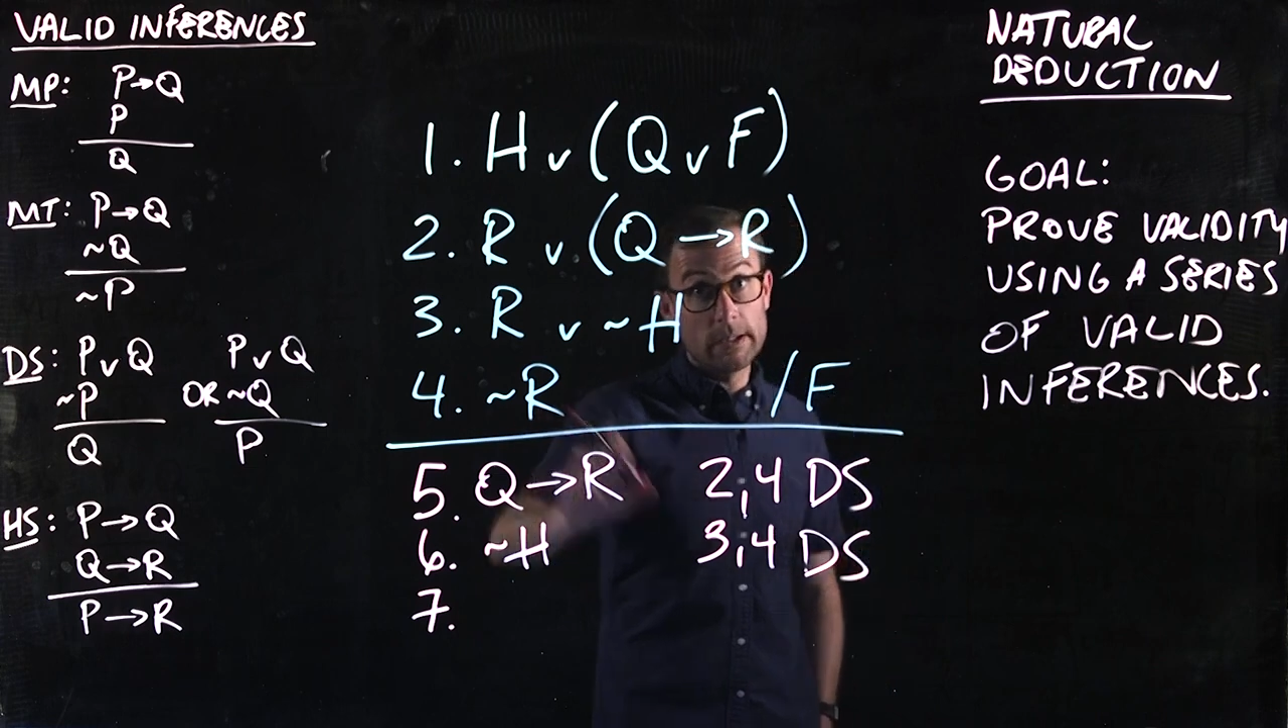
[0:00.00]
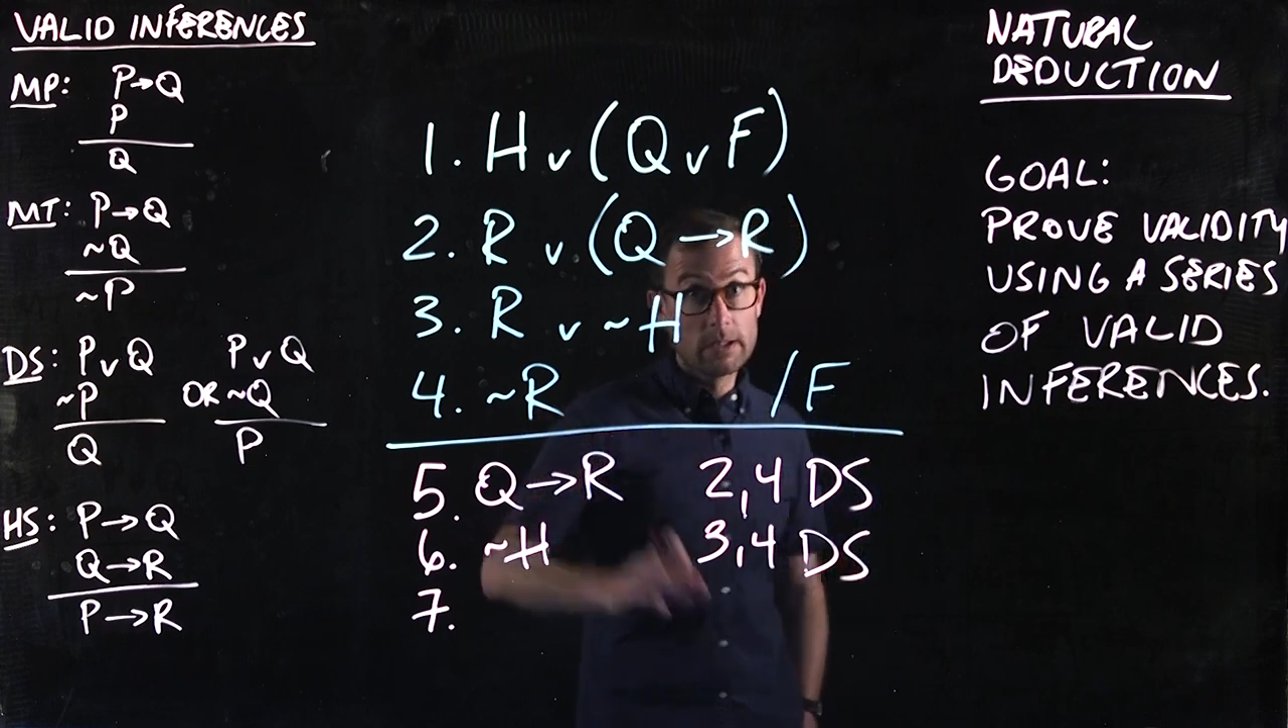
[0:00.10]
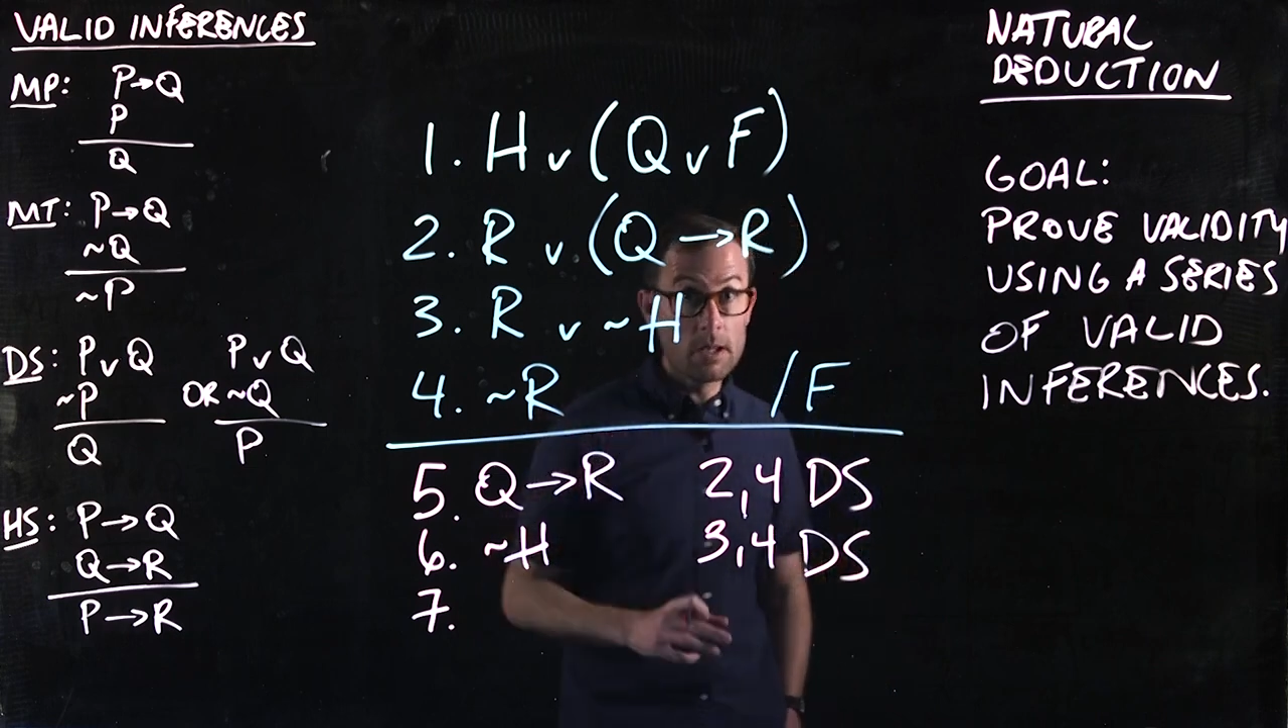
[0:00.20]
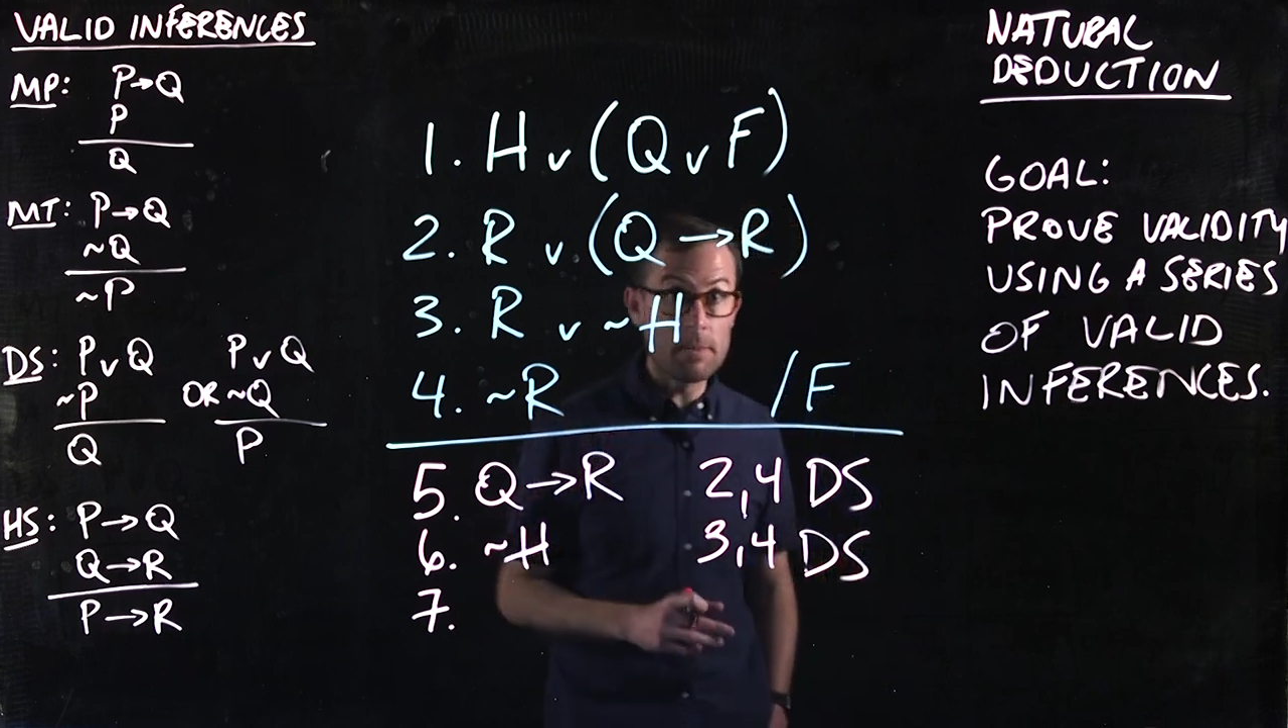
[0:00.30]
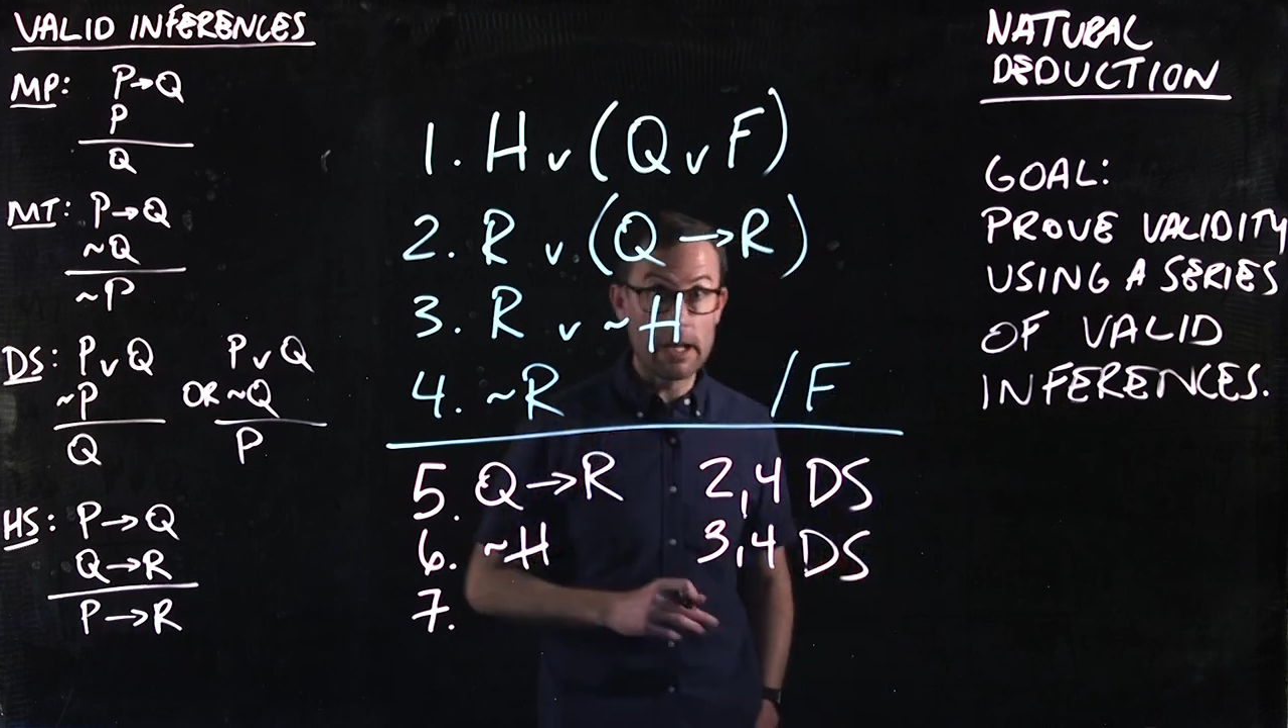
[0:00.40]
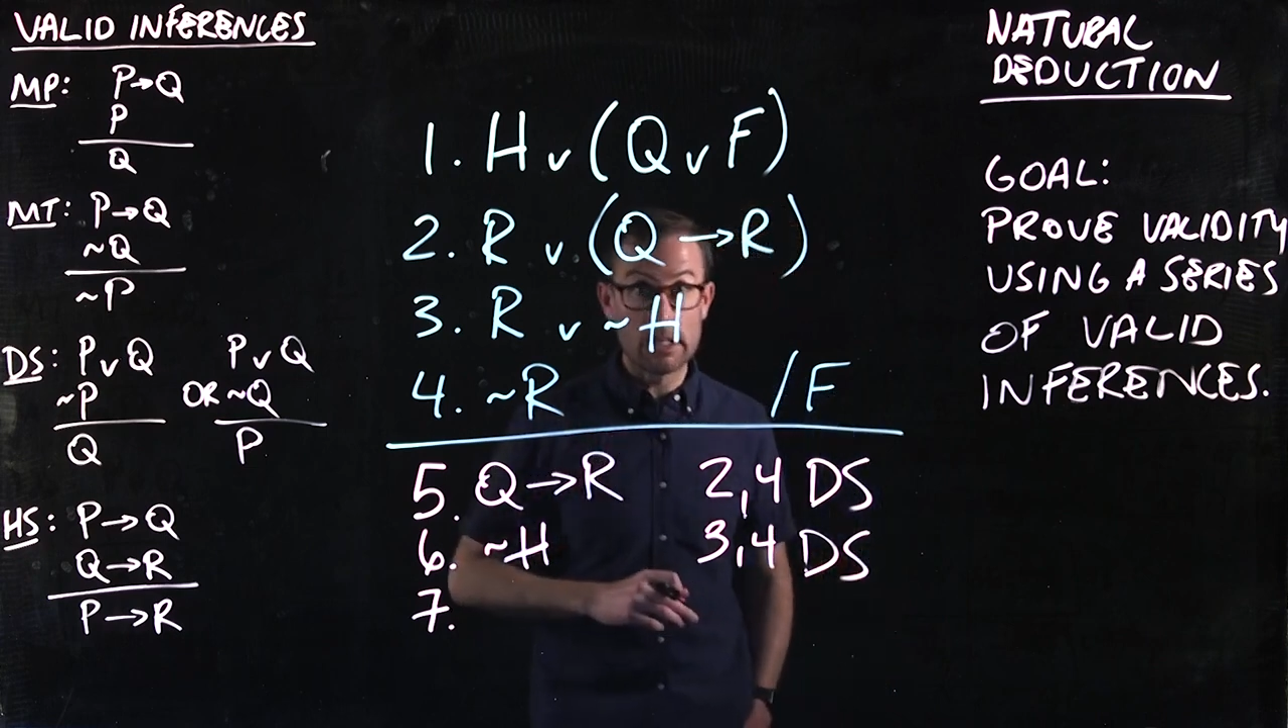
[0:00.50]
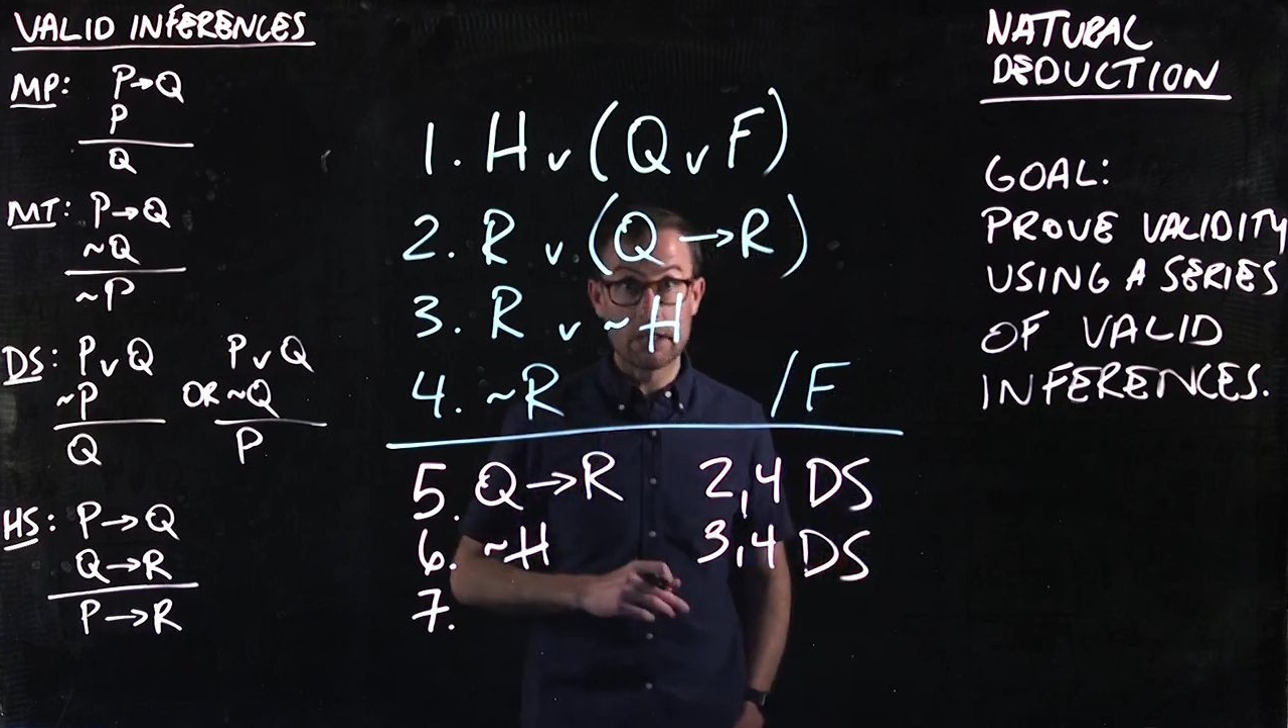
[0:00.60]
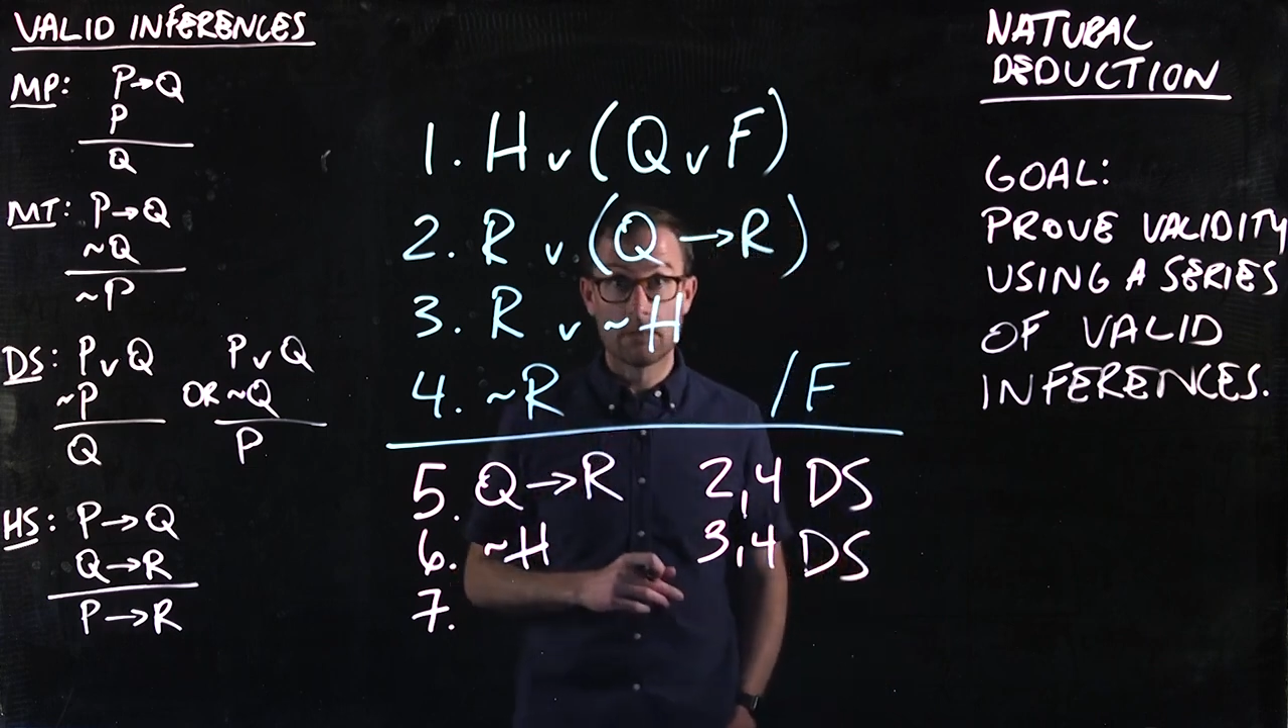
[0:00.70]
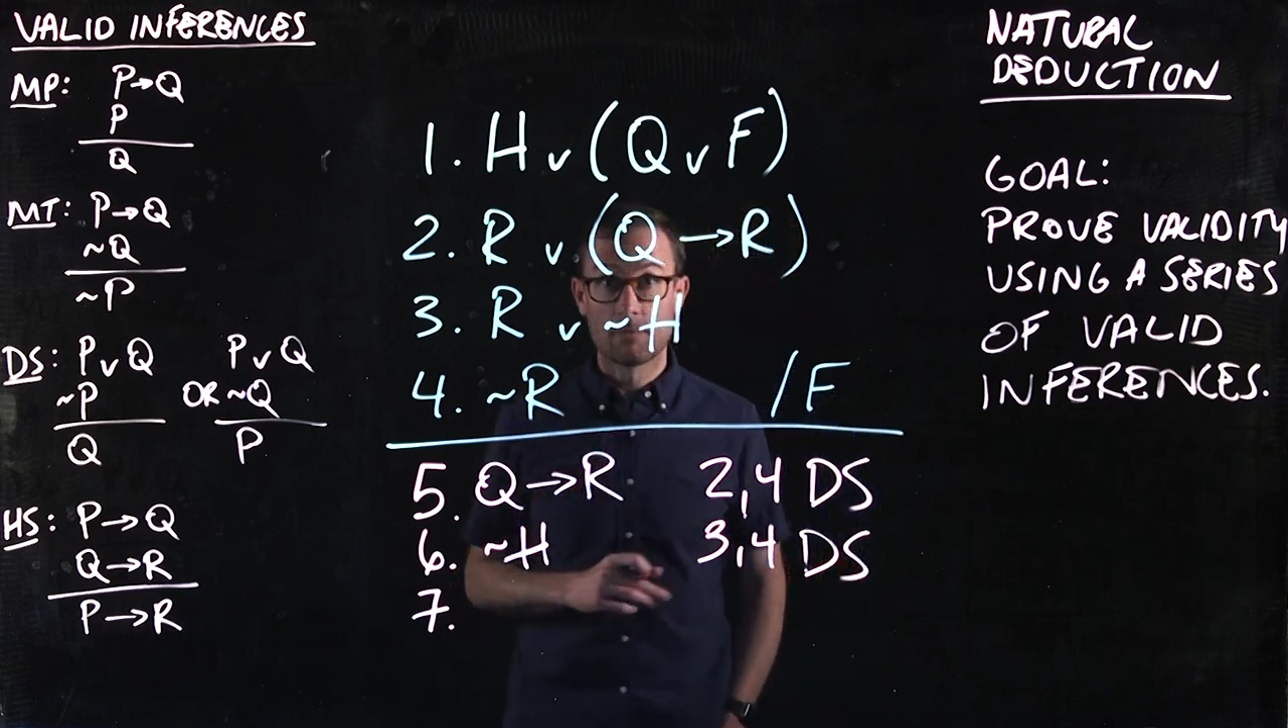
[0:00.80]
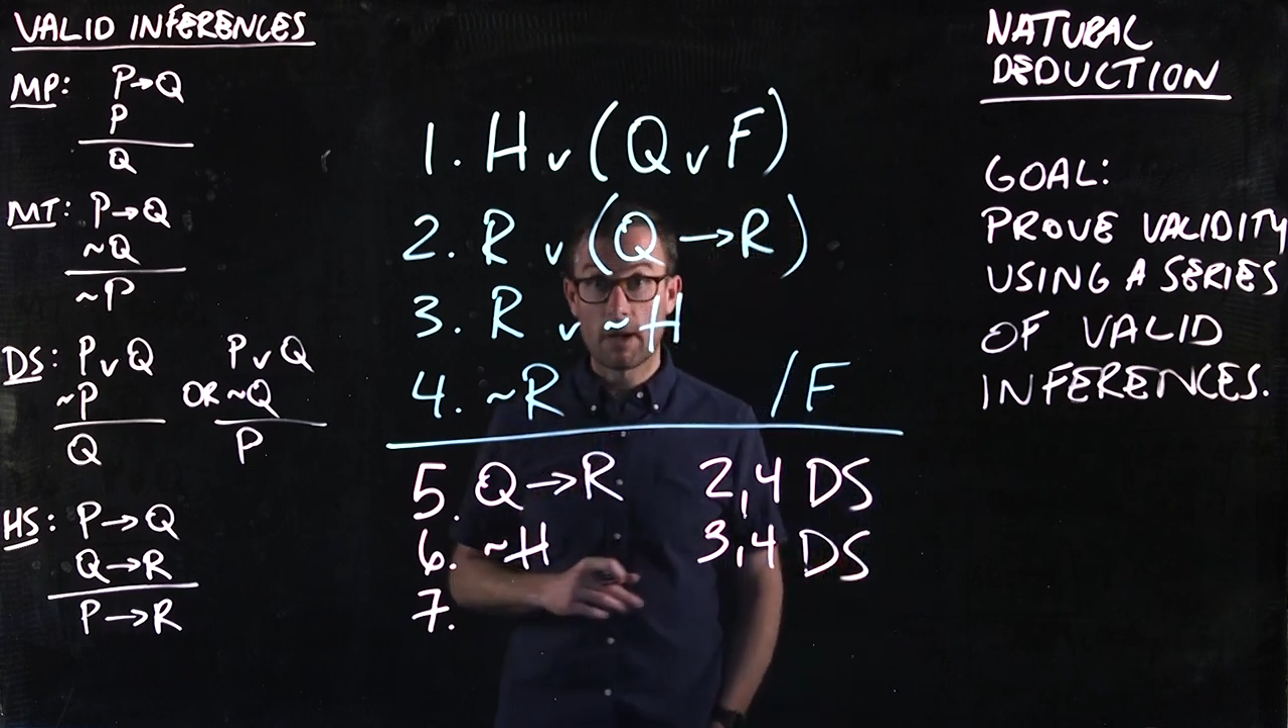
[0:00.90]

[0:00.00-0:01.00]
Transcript: eliminating,